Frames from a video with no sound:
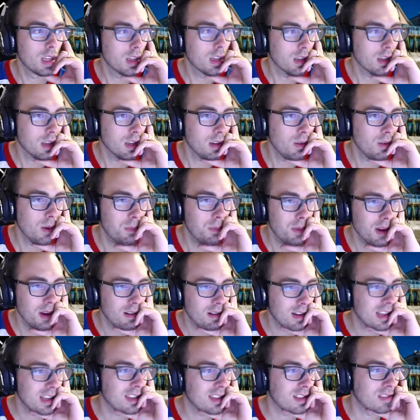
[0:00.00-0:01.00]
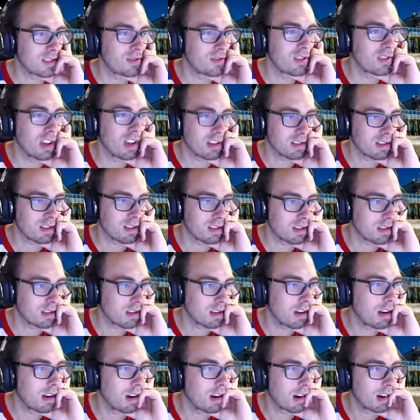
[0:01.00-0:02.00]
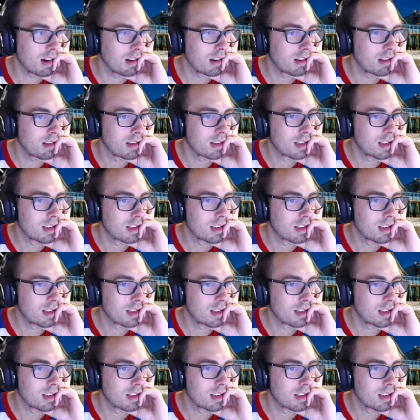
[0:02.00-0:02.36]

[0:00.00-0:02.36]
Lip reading: You know what, Bear? It is just a star.